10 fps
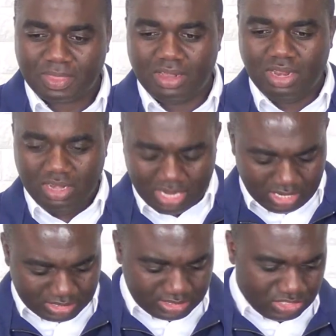
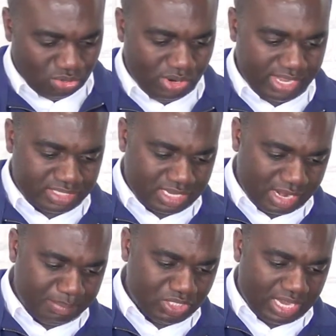Let's show a
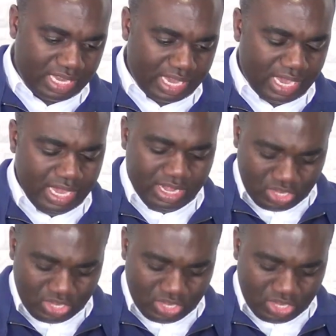scripture here.